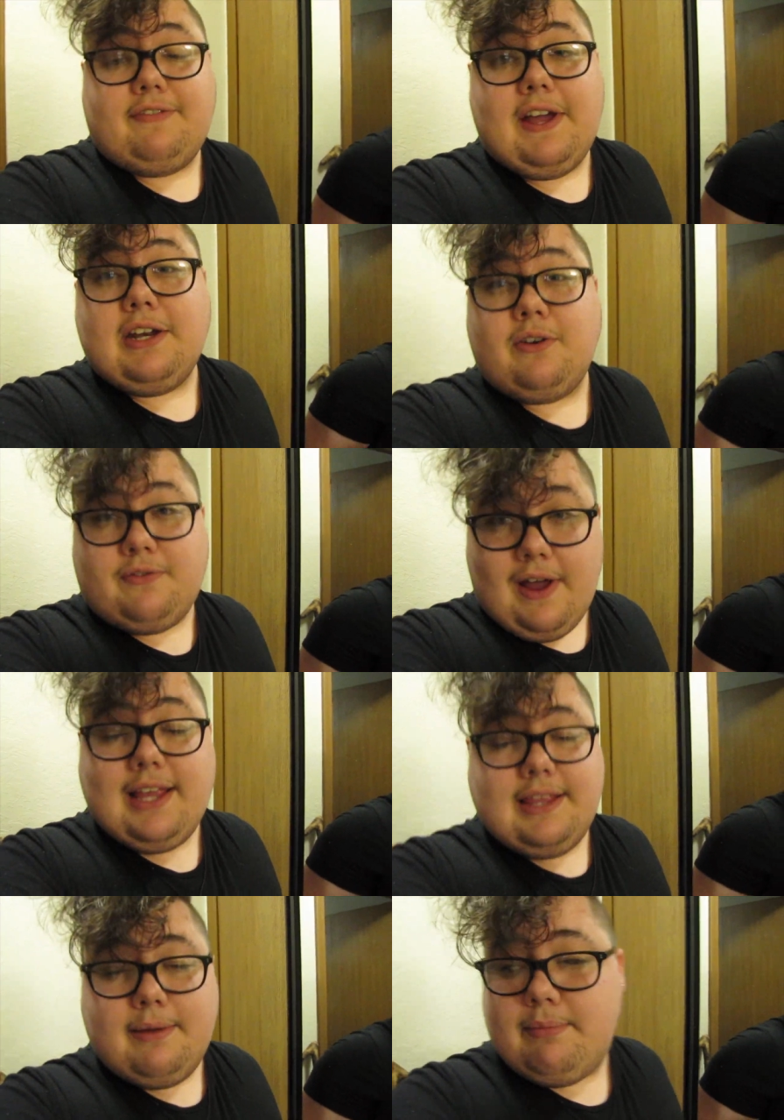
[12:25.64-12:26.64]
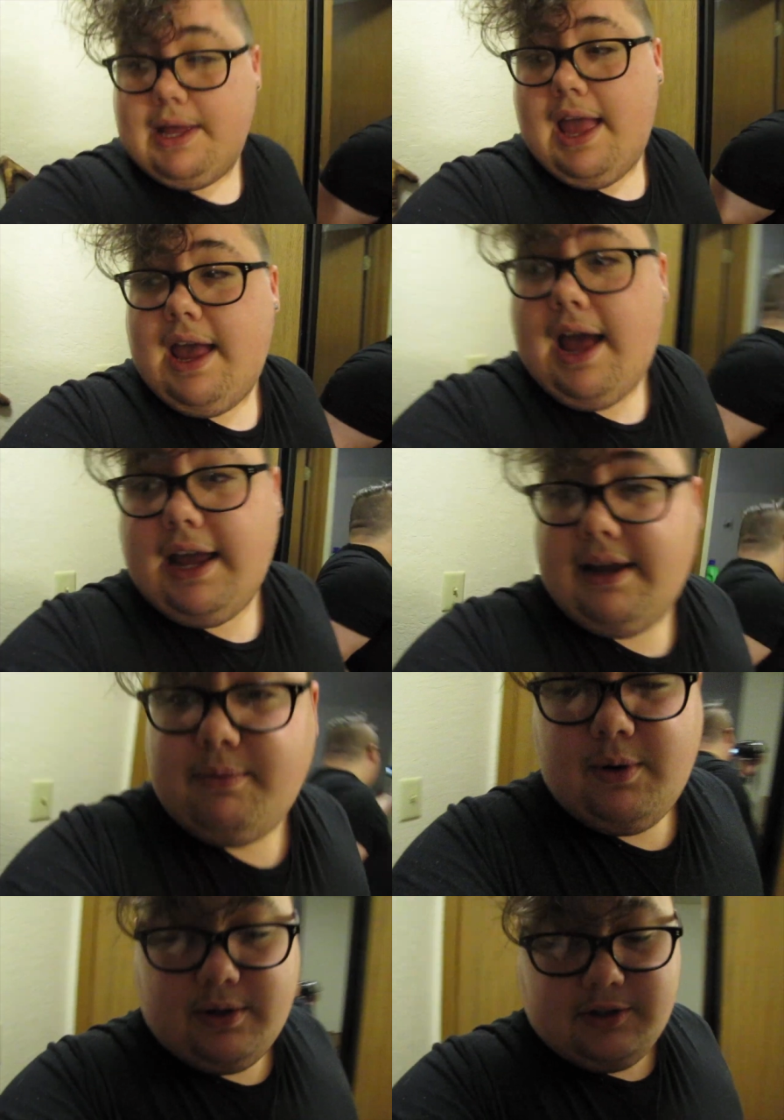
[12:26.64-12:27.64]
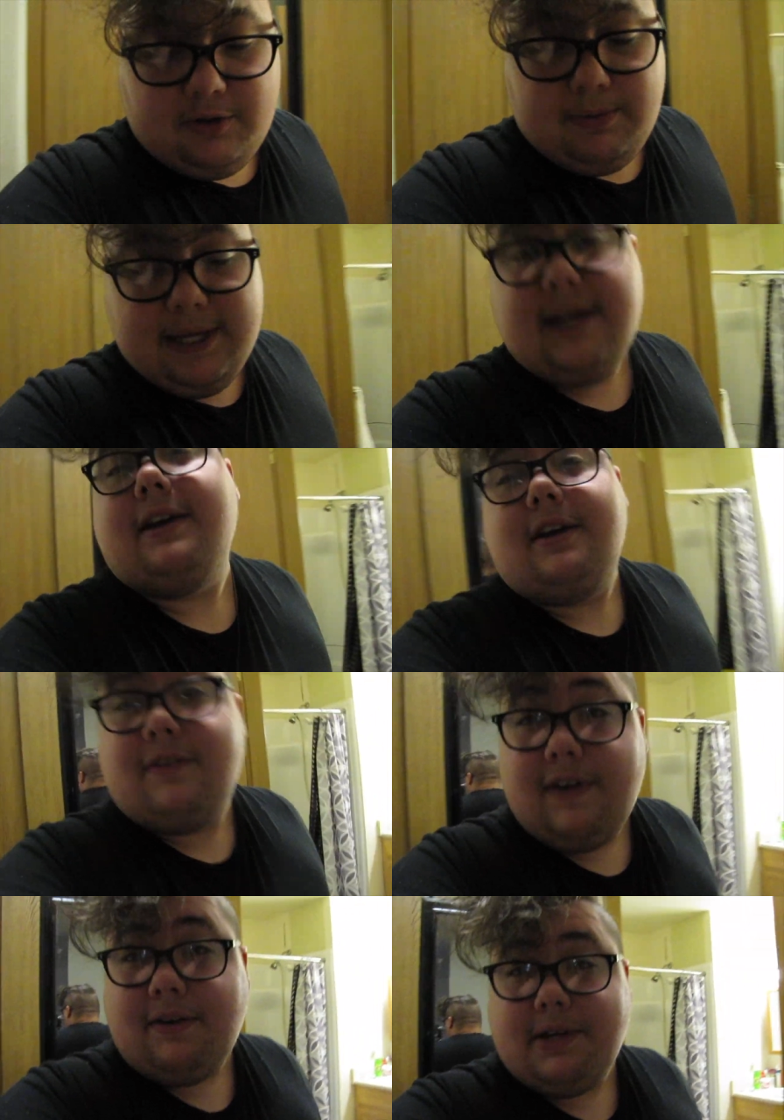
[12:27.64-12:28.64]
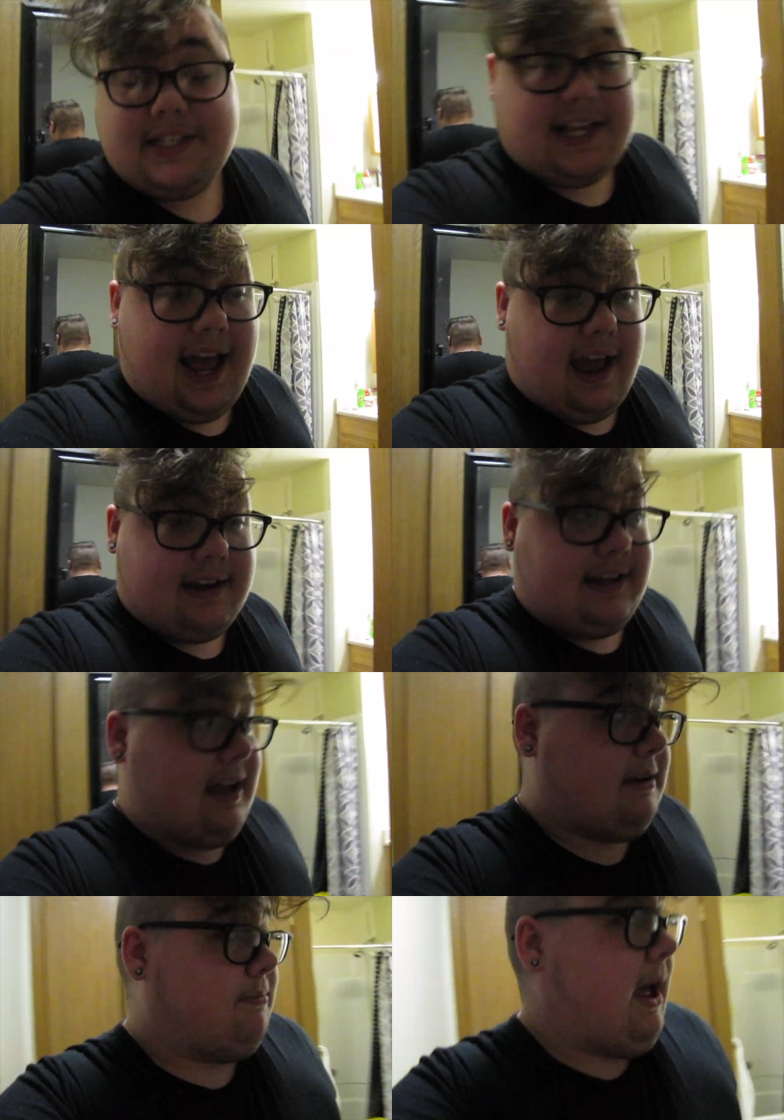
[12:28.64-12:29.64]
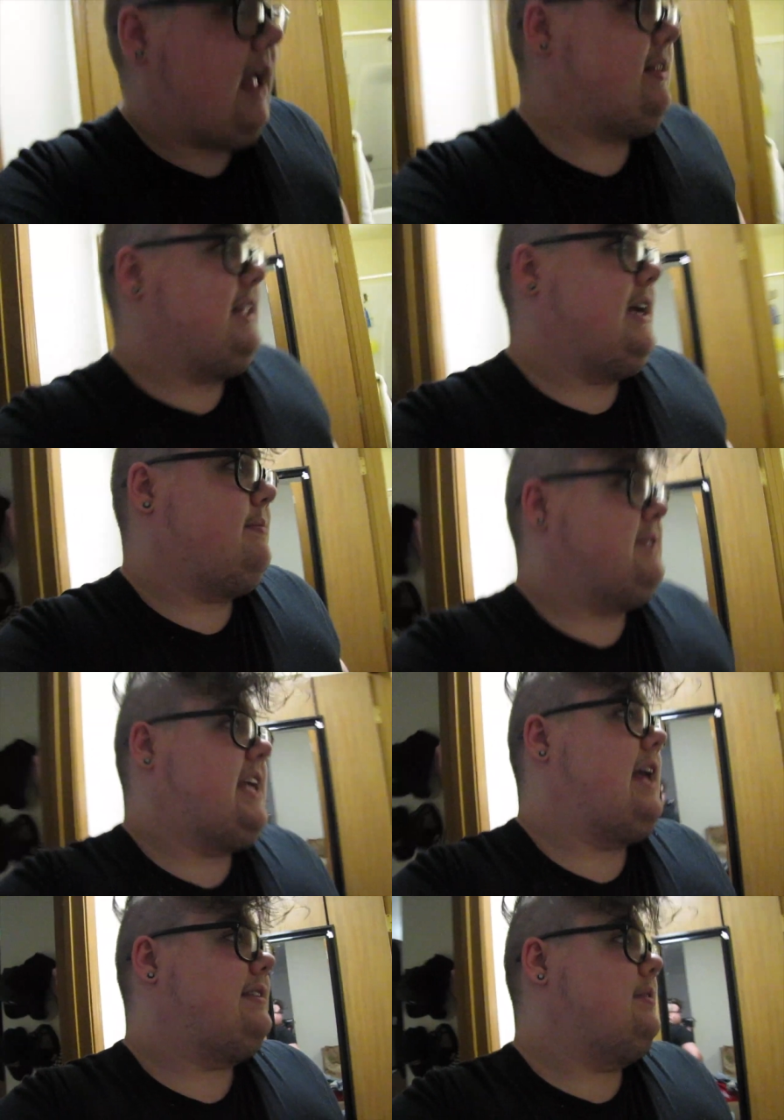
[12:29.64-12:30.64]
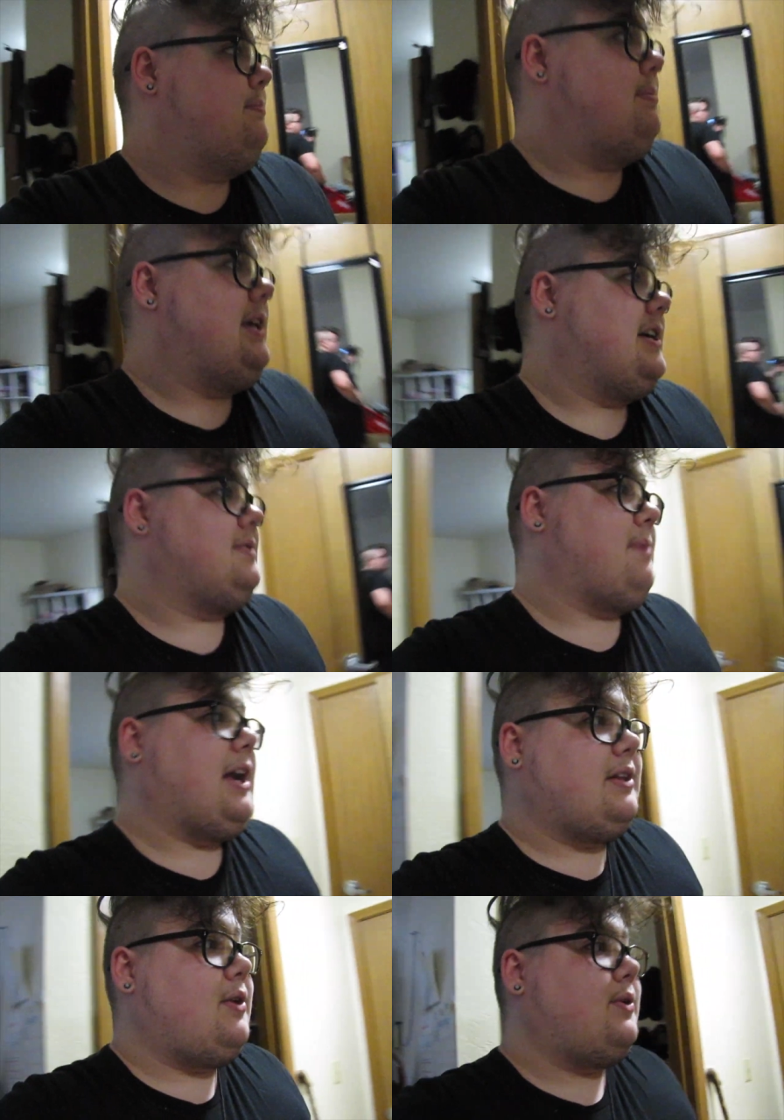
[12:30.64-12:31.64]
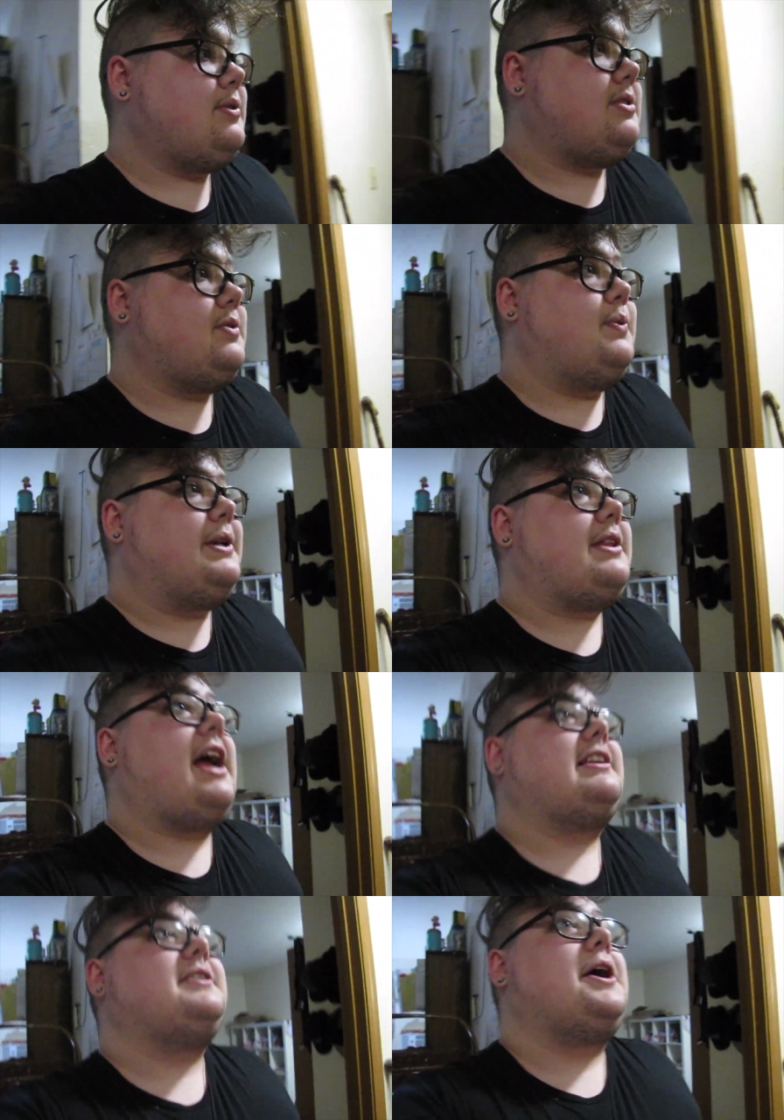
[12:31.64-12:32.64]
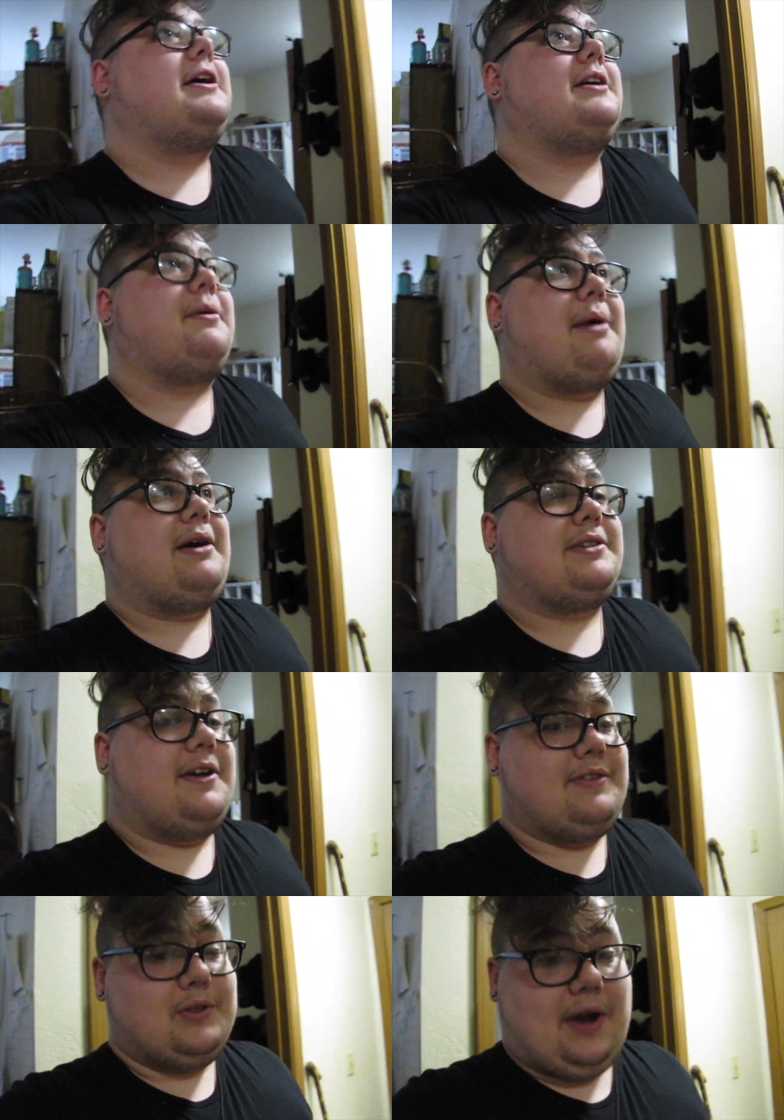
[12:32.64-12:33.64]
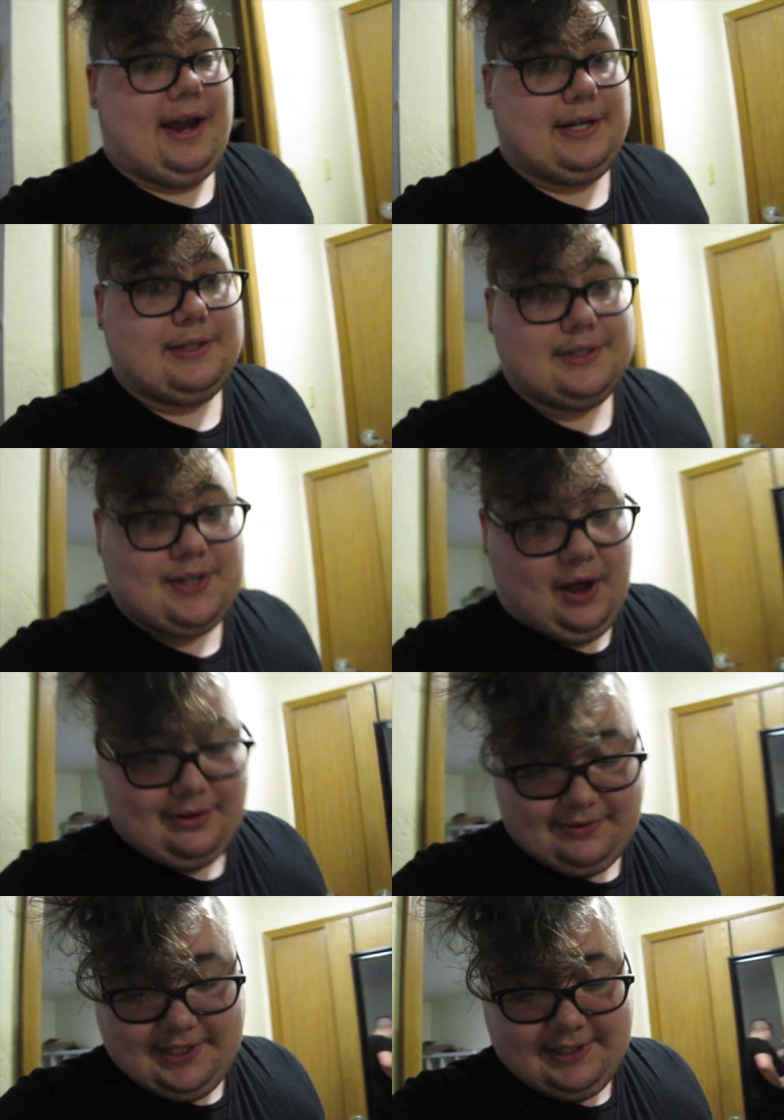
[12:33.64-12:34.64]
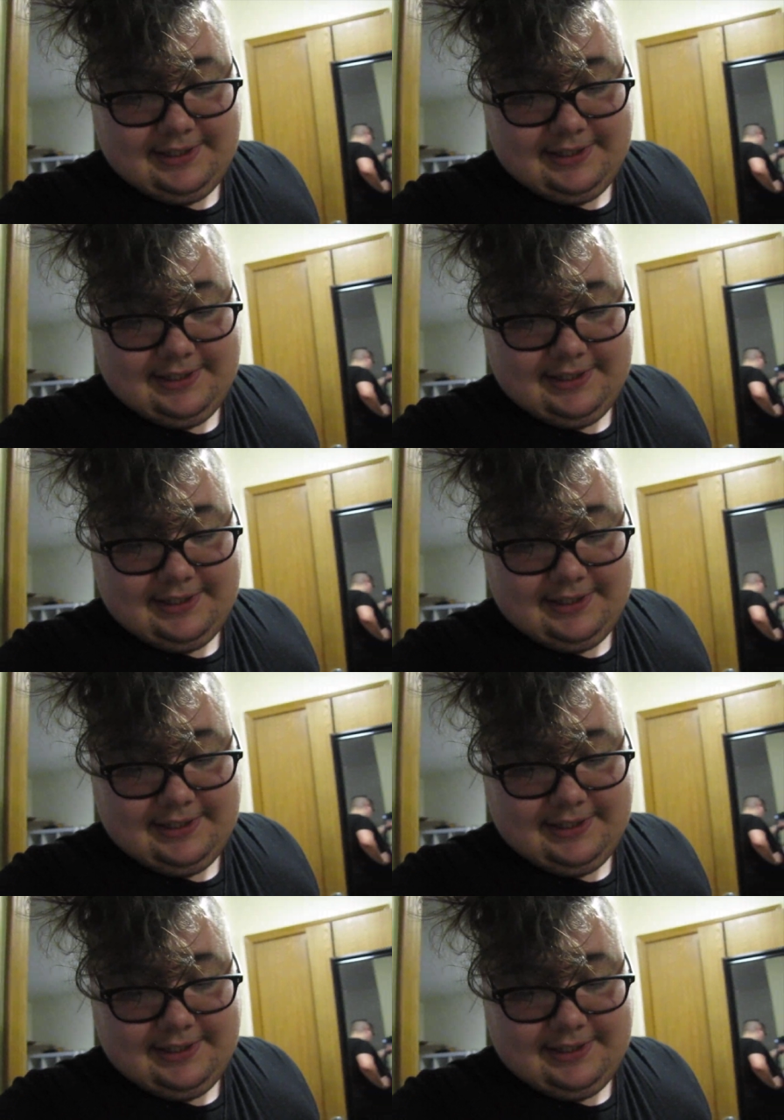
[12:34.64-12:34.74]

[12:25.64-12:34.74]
if I don't find them, I am going to be very sad and mildly upset because my clothes will not come out of the dryer soft.